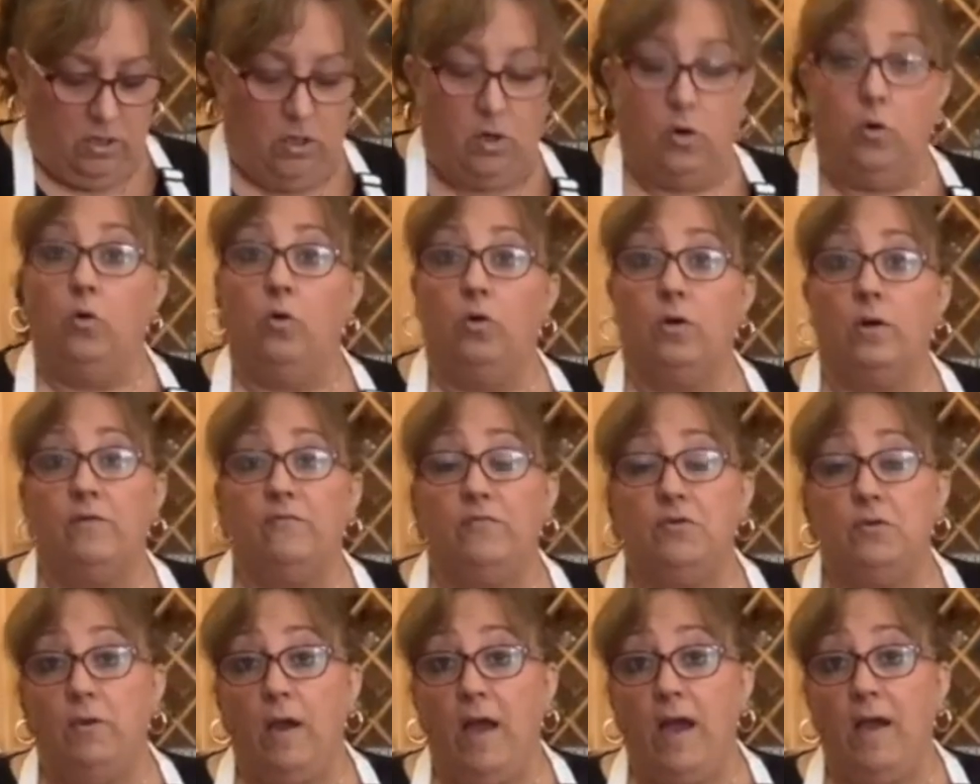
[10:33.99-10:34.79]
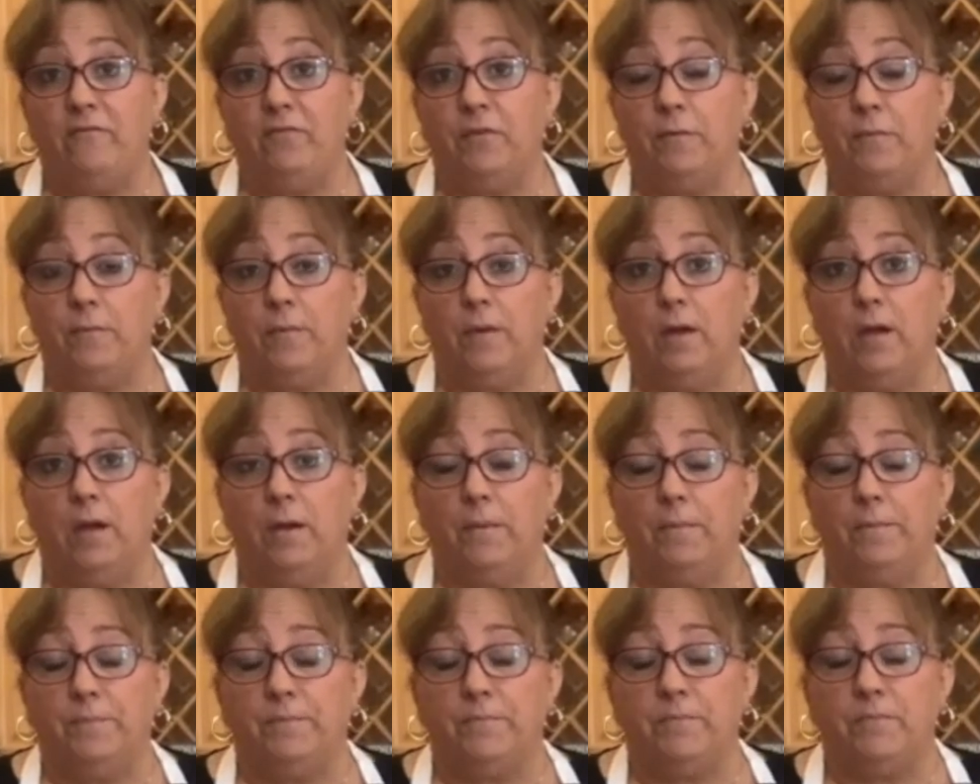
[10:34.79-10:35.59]
you know, or if you have a,
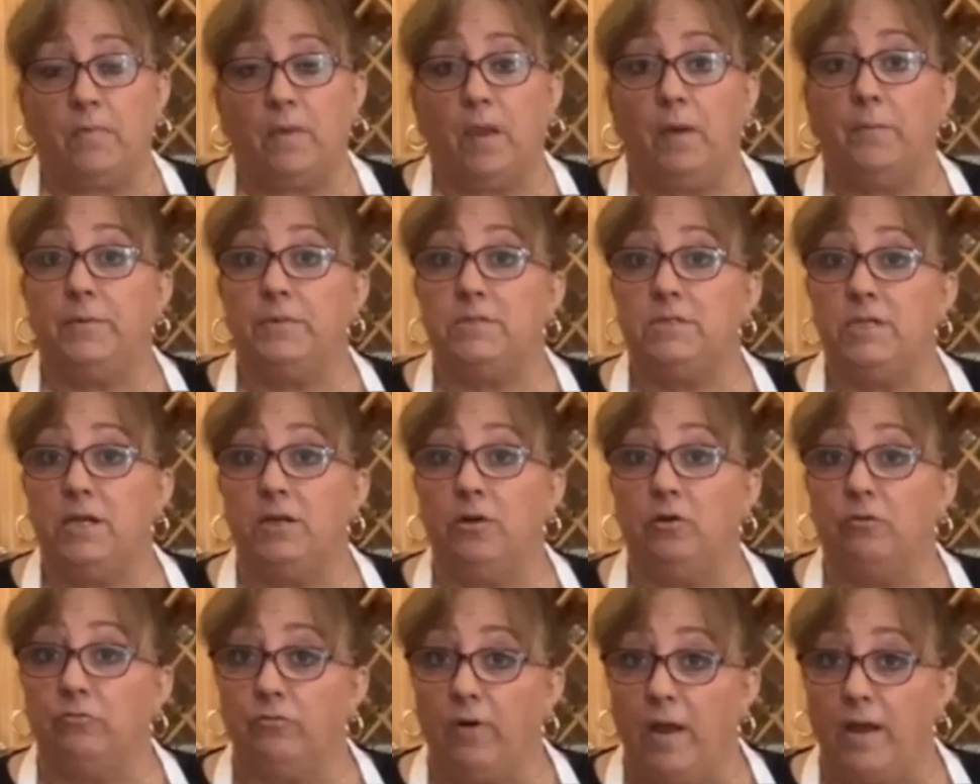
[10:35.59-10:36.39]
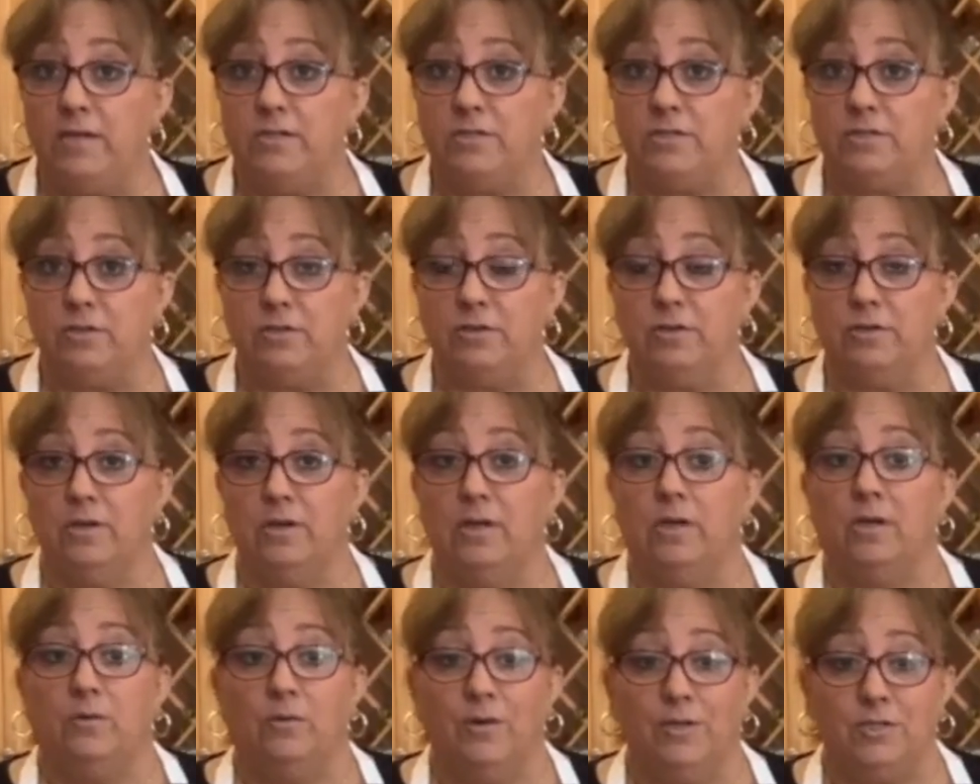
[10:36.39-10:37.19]
um, a potato
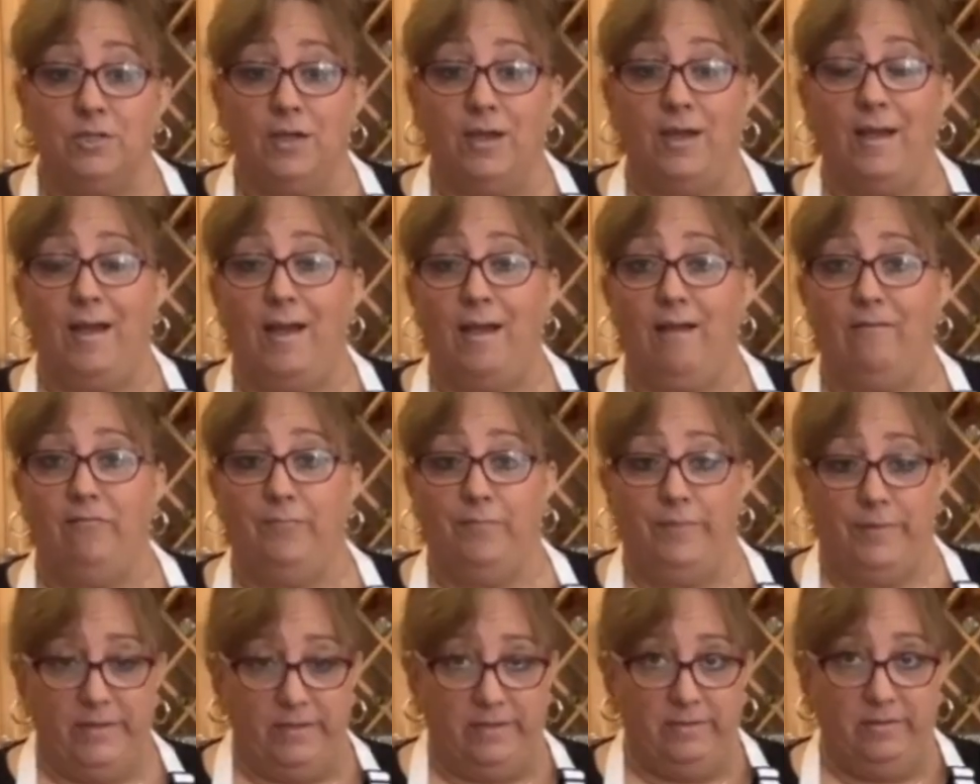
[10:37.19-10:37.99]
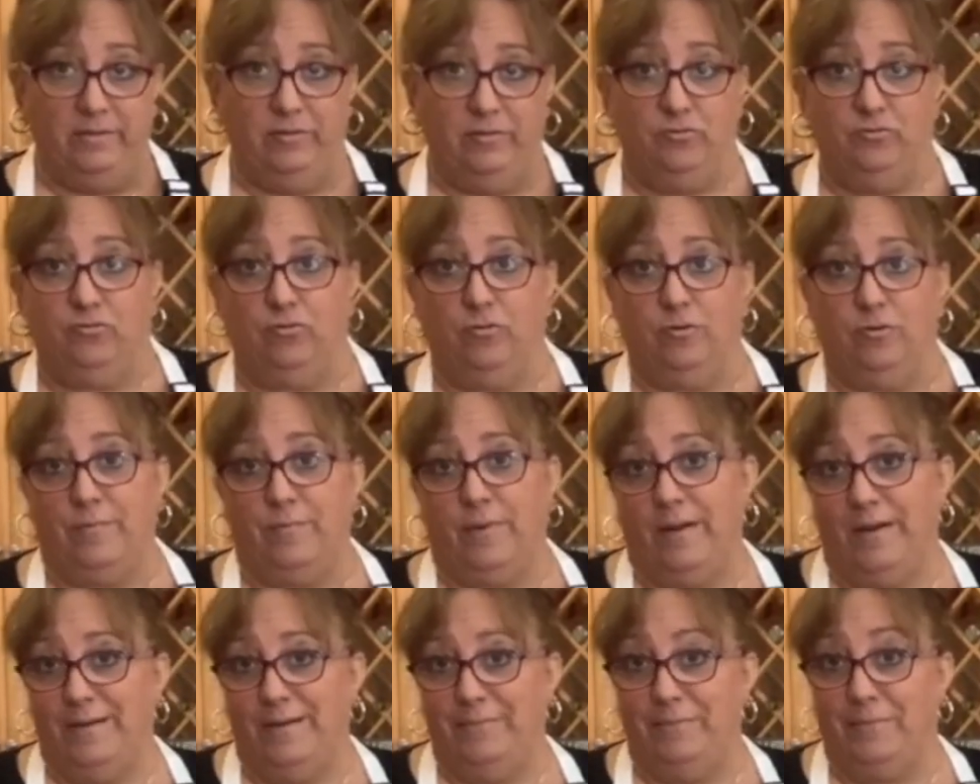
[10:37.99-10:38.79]
ricer, which I have, but it's in the
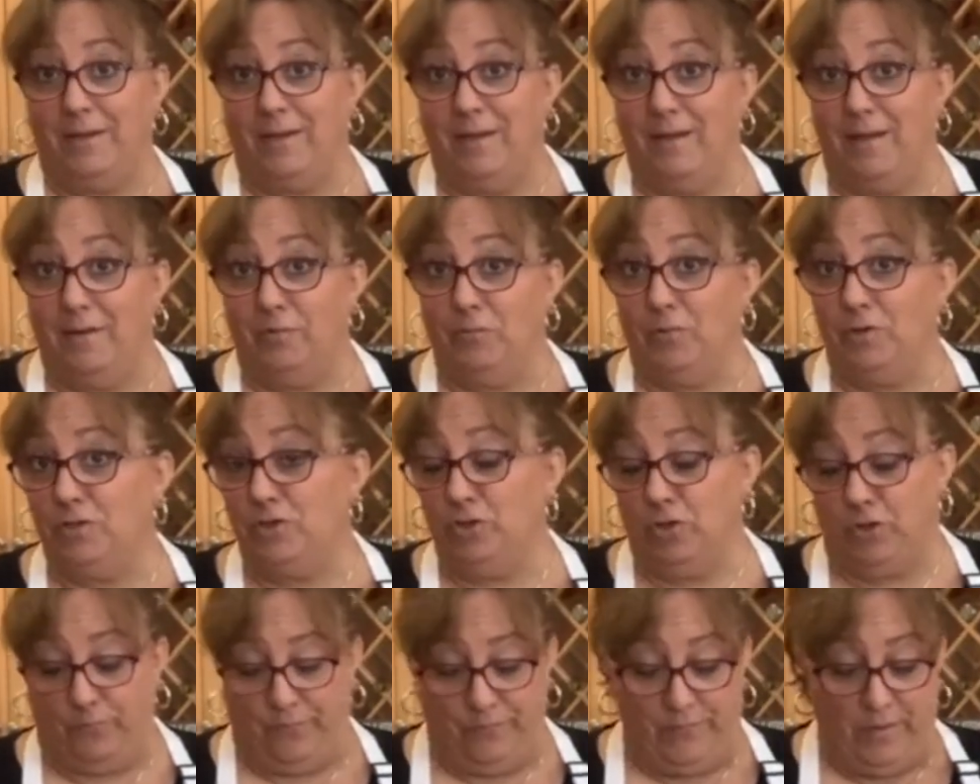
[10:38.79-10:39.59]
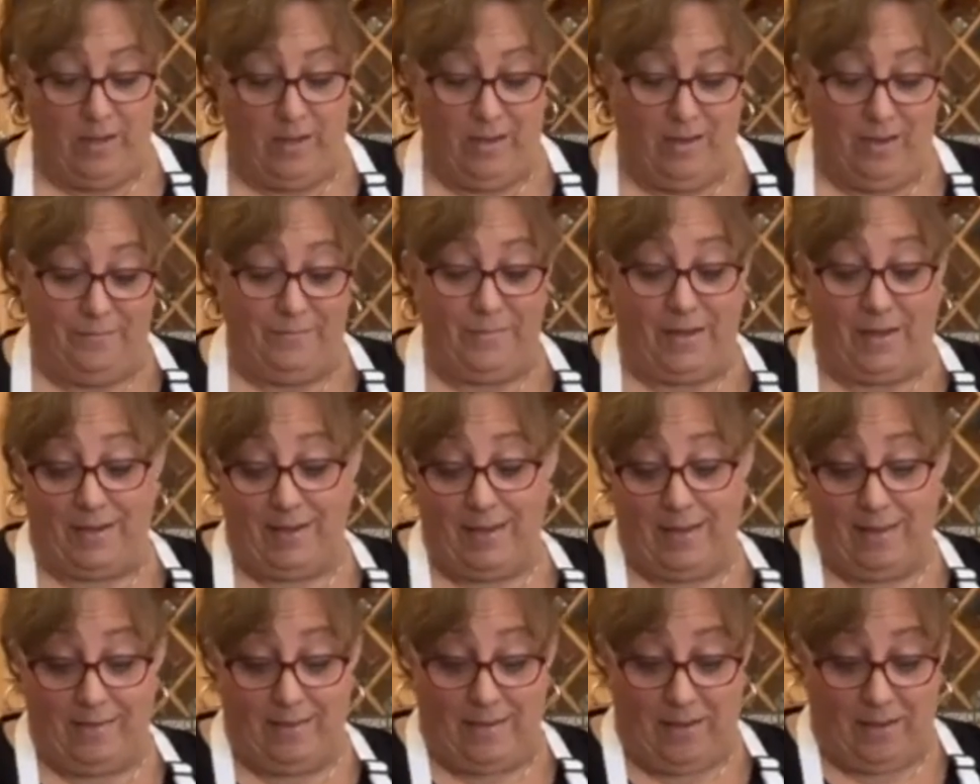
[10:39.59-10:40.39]
drawer behind my camera, so I'm
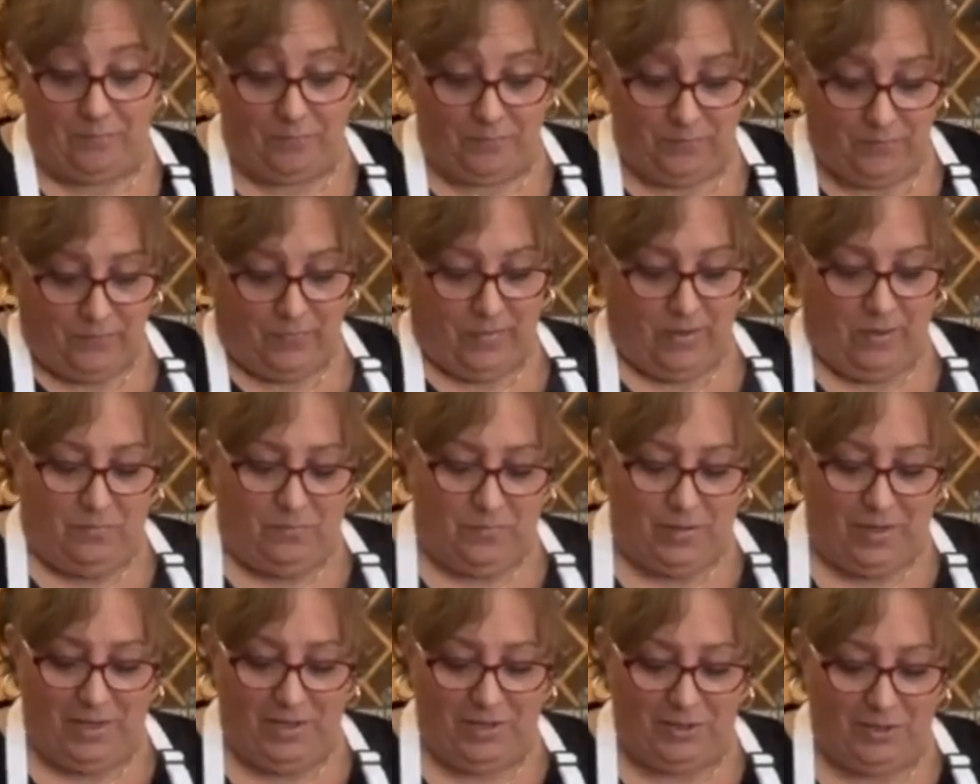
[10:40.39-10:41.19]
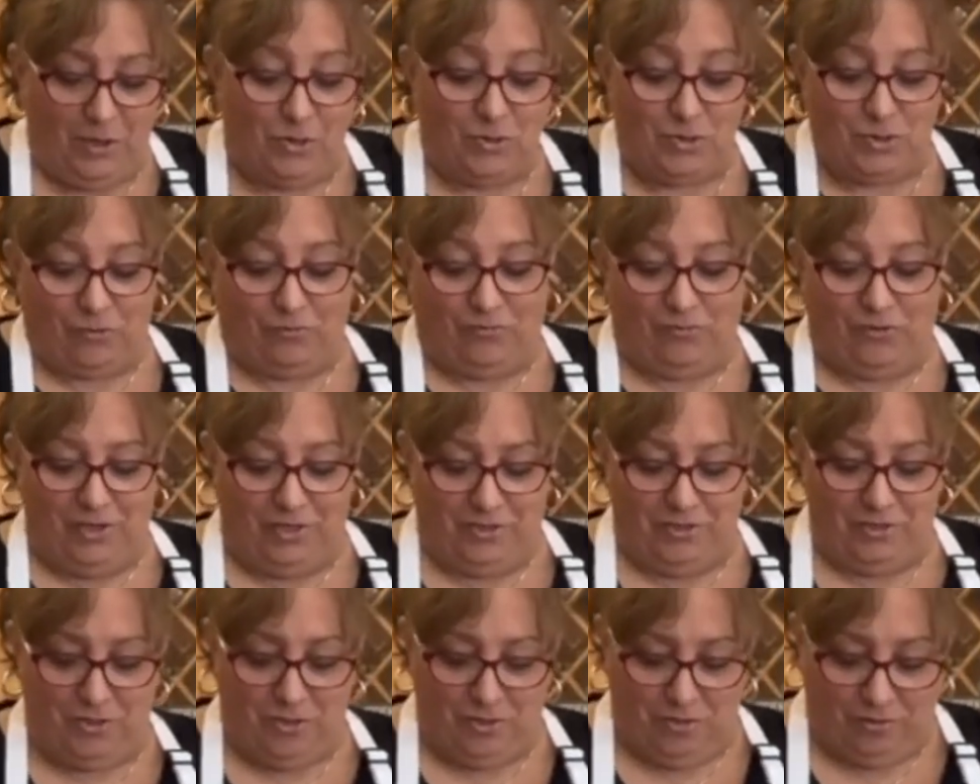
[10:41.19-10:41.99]
not getting it. But those are
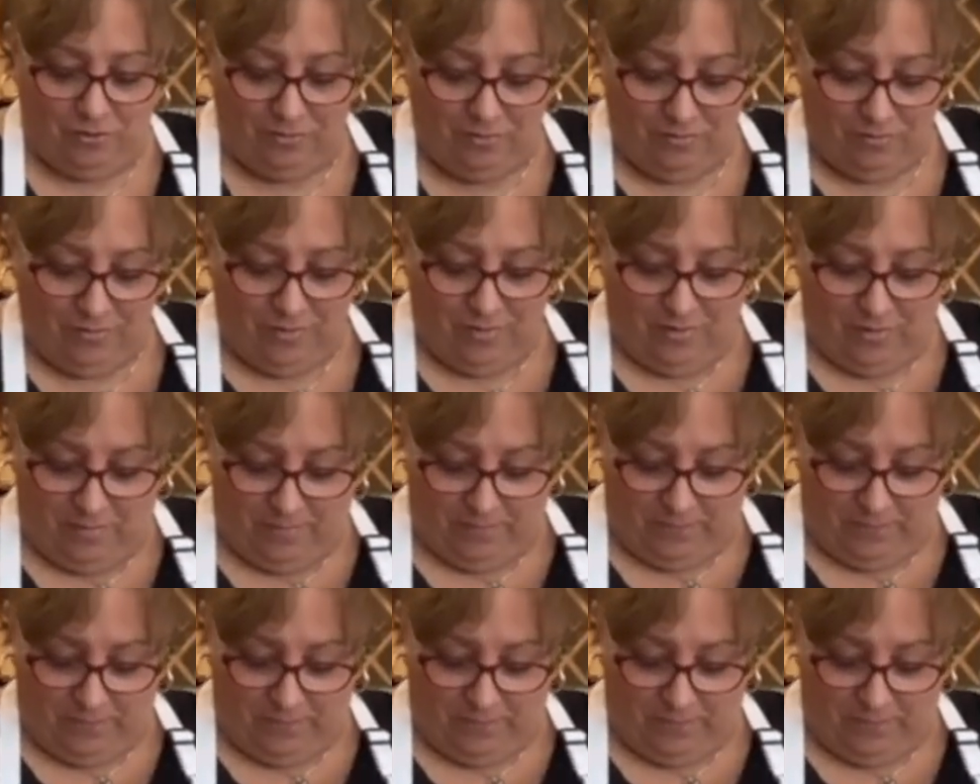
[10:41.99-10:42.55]
fun too.